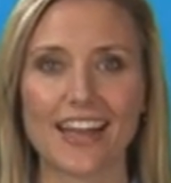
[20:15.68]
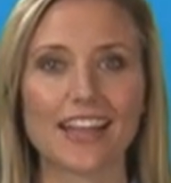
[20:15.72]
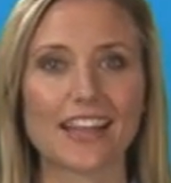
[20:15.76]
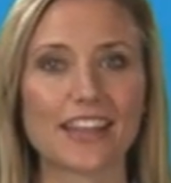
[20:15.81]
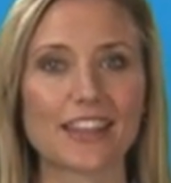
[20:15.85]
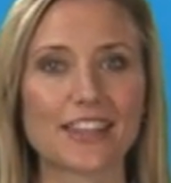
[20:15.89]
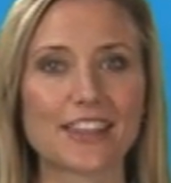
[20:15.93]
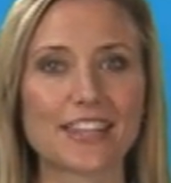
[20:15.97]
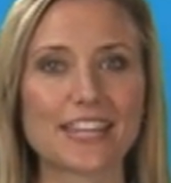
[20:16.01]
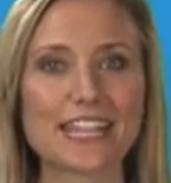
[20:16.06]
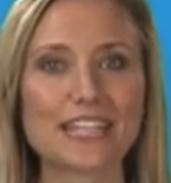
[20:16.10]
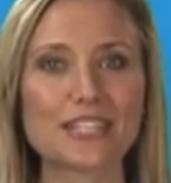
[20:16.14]

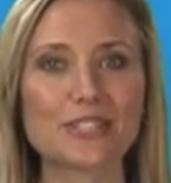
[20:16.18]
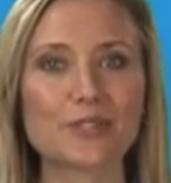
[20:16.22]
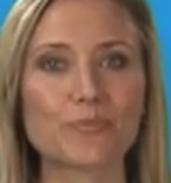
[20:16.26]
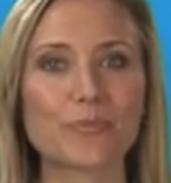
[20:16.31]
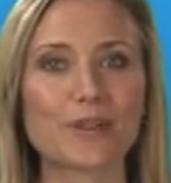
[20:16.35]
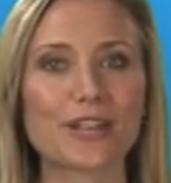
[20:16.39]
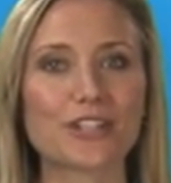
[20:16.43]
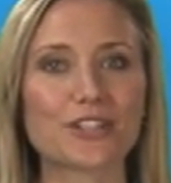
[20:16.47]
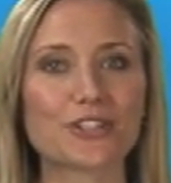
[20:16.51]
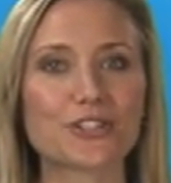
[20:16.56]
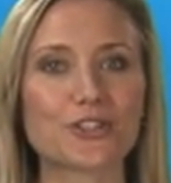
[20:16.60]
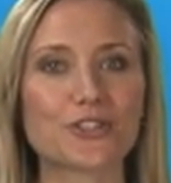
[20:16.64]
These
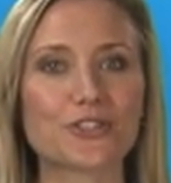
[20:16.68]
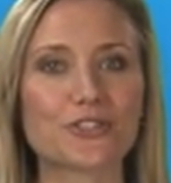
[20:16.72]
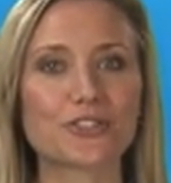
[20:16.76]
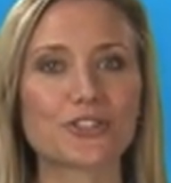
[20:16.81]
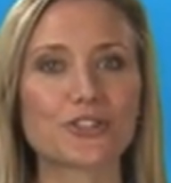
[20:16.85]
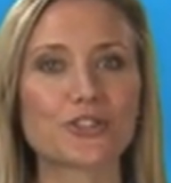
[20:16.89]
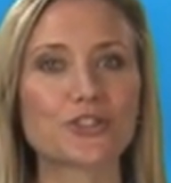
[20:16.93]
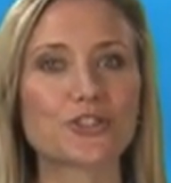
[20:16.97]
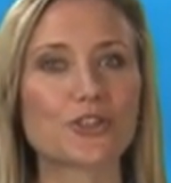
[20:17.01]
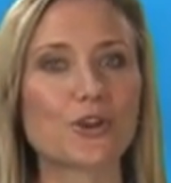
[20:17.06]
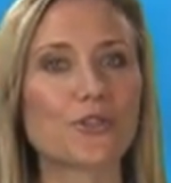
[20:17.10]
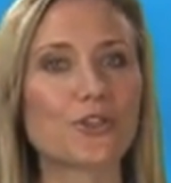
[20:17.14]
pictures
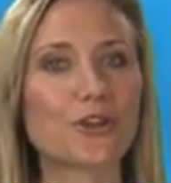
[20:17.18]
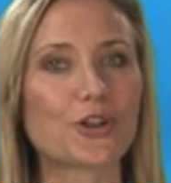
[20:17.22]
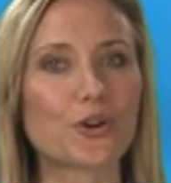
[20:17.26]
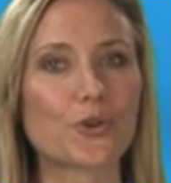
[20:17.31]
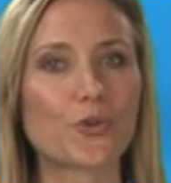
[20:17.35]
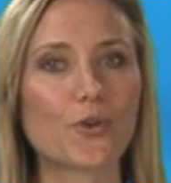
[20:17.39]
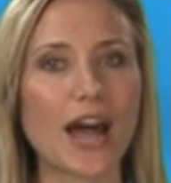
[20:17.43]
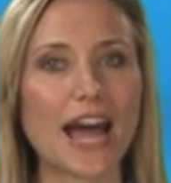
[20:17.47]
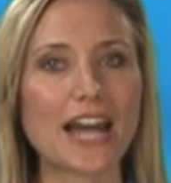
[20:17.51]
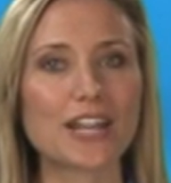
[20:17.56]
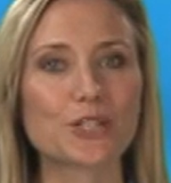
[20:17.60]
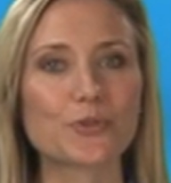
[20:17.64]
show the
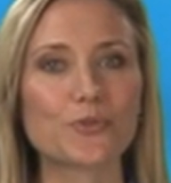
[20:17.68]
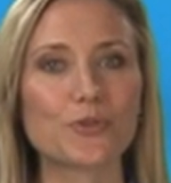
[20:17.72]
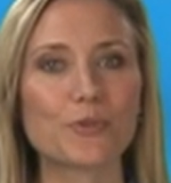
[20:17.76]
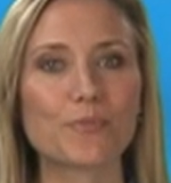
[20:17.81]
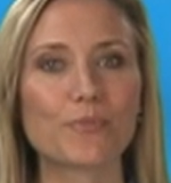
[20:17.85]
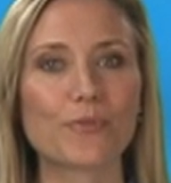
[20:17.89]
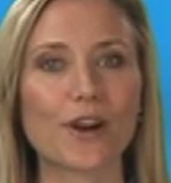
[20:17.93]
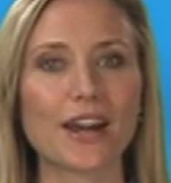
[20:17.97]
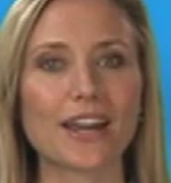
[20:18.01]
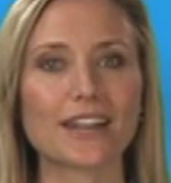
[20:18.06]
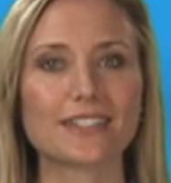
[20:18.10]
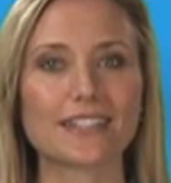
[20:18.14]
gradual
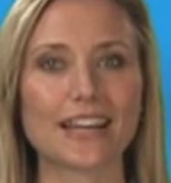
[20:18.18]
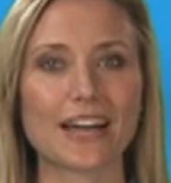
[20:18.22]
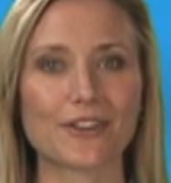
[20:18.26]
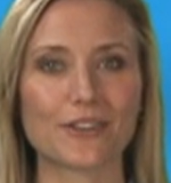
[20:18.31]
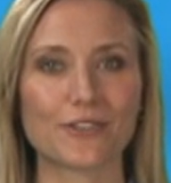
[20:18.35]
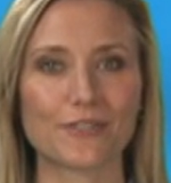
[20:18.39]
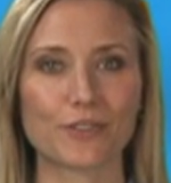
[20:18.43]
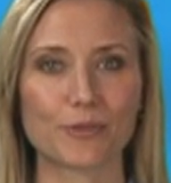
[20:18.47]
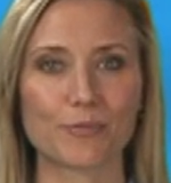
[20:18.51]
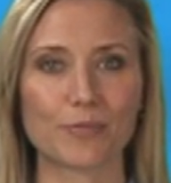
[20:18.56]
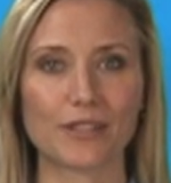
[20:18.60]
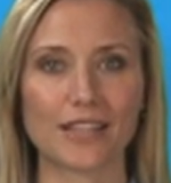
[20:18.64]
breakdown
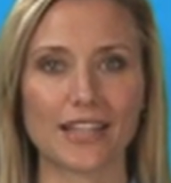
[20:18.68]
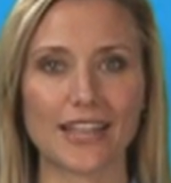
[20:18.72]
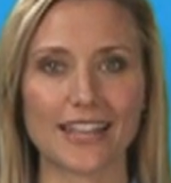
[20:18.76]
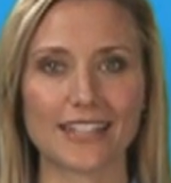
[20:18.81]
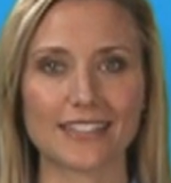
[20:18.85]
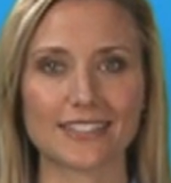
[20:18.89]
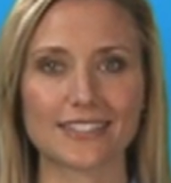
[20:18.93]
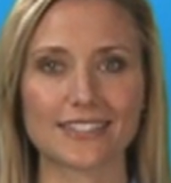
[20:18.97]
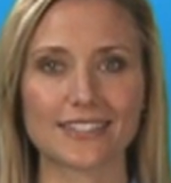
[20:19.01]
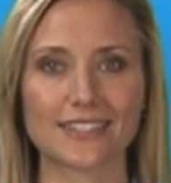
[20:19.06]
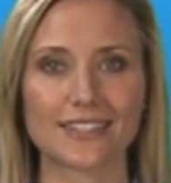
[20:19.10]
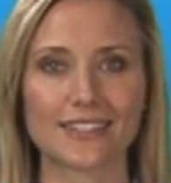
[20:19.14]
of the
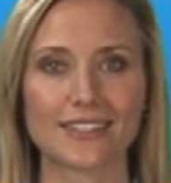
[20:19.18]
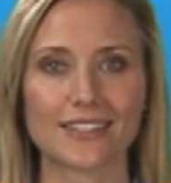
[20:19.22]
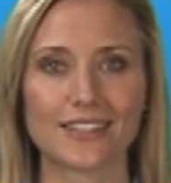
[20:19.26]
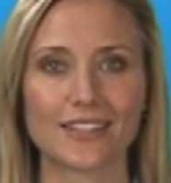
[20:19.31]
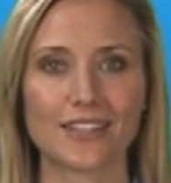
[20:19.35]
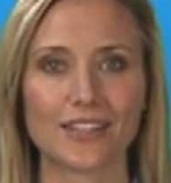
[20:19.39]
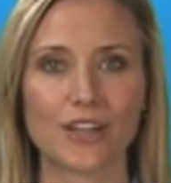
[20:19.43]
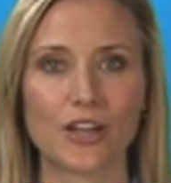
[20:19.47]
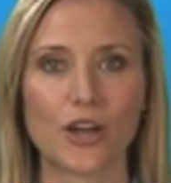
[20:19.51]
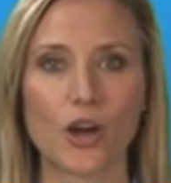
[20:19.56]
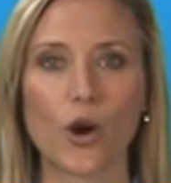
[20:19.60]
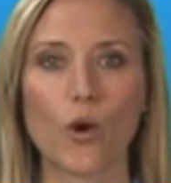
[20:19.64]
plates.
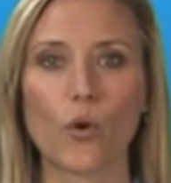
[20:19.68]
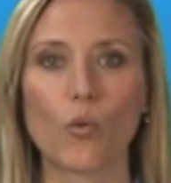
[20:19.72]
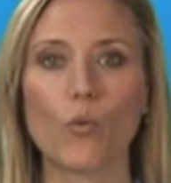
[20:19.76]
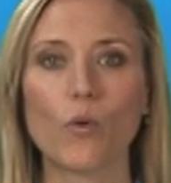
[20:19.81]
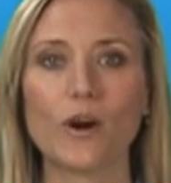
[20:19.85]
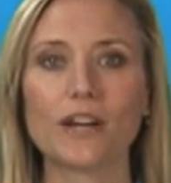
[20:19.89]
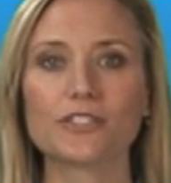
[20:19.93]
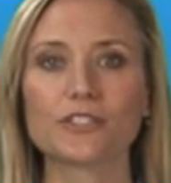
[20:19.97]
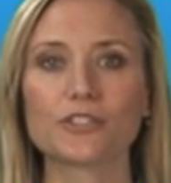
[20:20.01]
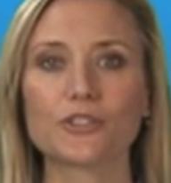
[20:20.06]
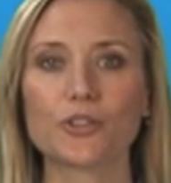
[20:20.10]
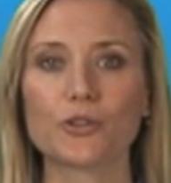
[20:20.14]

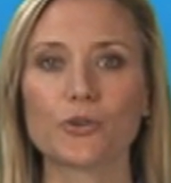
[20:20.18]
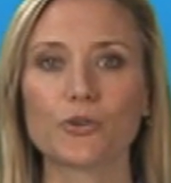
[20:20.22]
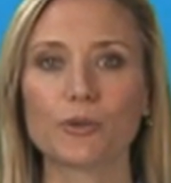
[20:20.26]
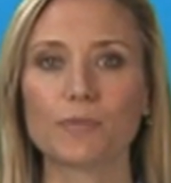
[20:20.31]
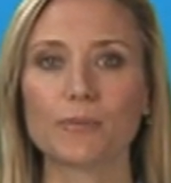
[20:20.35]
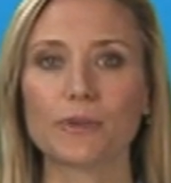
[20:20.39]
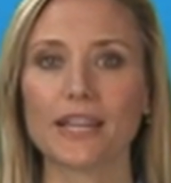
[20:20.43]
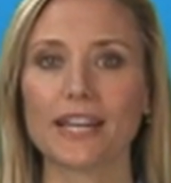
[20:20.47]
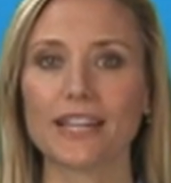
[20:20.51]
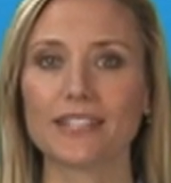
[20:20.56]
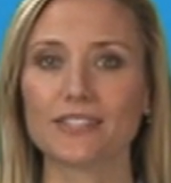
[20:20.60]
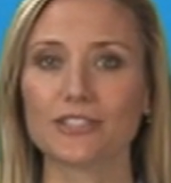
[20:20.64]
Once your
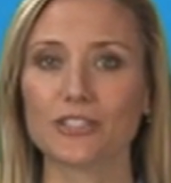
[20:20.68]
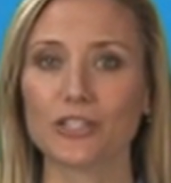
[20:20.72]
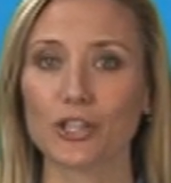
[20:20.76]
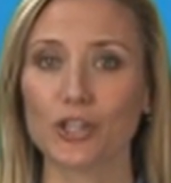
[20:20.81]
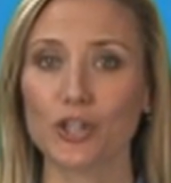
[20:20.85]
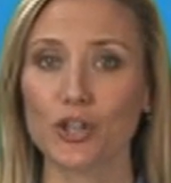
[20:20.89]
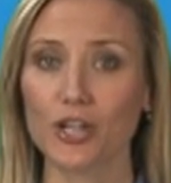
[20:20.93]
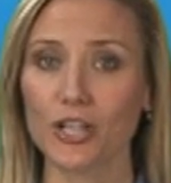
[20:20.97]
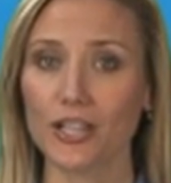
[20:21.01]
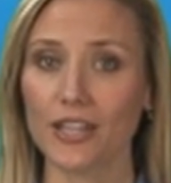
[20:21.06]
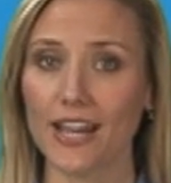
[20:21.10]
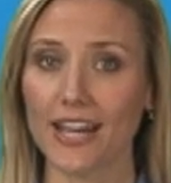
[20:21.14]
plates
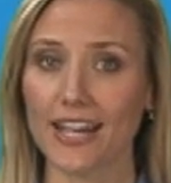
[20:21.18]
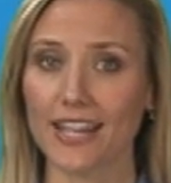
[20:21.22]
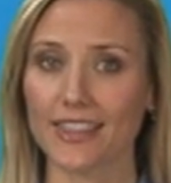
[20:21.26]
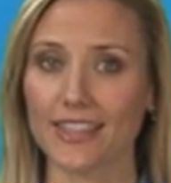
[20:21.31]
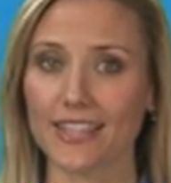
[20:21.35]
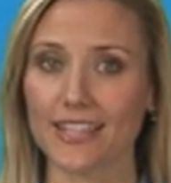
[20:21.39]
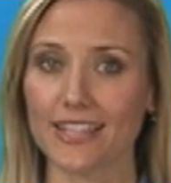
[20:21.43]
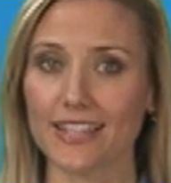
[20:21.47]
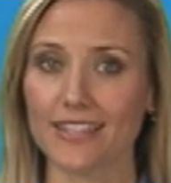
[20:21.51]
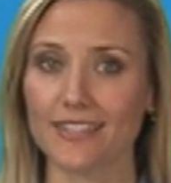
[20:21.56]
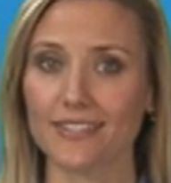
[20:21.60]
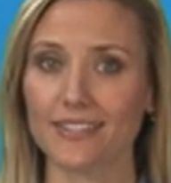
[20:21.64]
look like
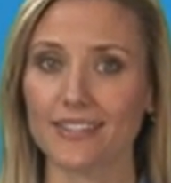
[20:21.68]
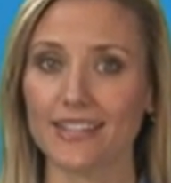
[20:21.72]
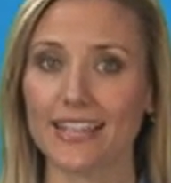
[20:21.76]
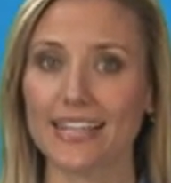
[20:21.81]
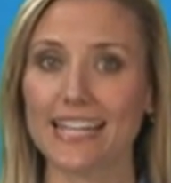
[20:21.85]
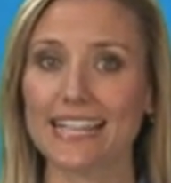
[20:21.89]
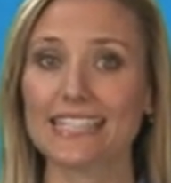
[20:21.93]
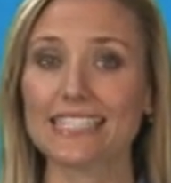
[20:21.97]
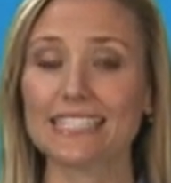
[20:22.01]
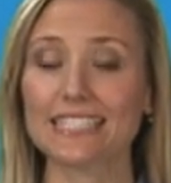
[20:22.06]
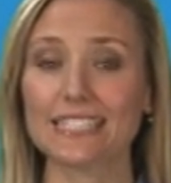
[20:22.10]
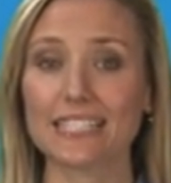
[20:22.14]
these,
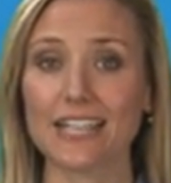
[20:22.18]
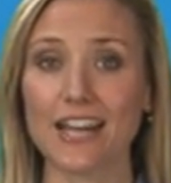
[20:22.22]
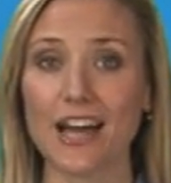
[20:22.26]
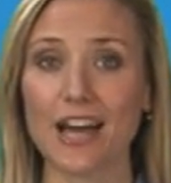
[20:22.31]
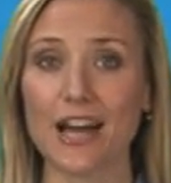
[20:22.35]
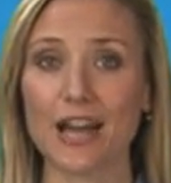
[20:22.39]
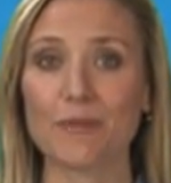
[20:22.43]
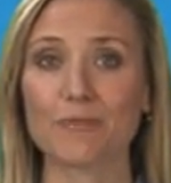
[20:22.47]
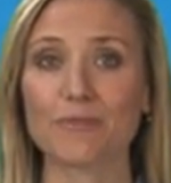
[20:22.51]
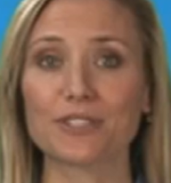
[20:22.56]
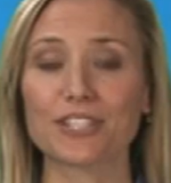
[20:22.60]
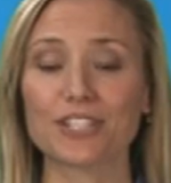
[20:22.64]
it is
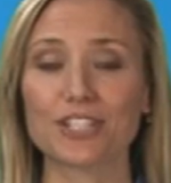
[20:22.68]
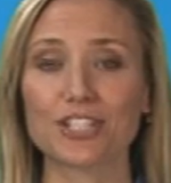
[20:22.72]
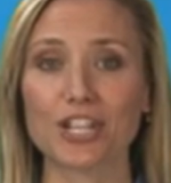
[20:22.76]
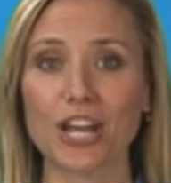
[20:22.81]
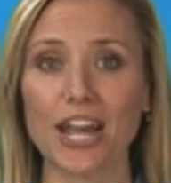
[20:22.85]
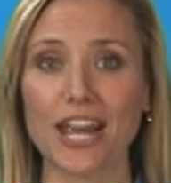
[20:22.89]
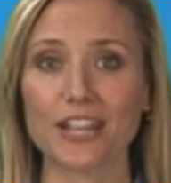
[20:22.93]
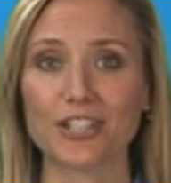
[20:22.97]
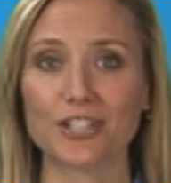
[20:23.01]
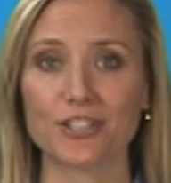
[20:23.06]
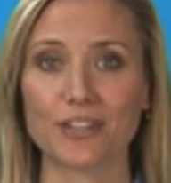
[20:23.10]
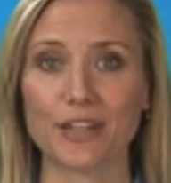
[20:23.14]
time to
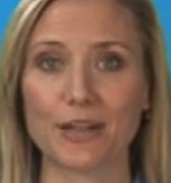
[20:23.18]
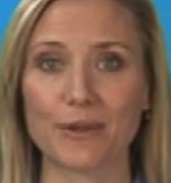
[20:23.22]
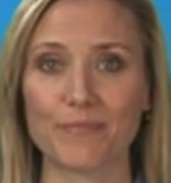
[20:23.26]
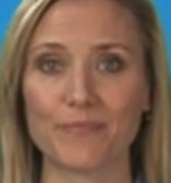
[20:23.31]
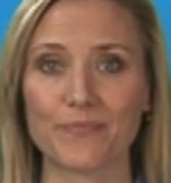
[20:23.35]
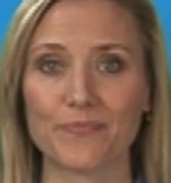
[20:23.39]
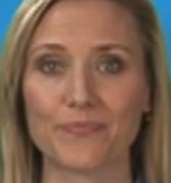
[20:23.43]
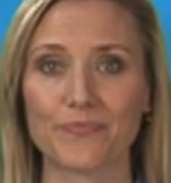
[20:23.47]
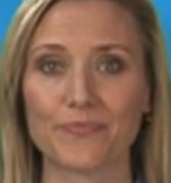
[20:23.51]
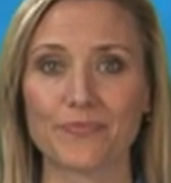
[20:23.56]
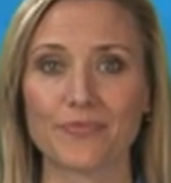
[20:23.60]
change them.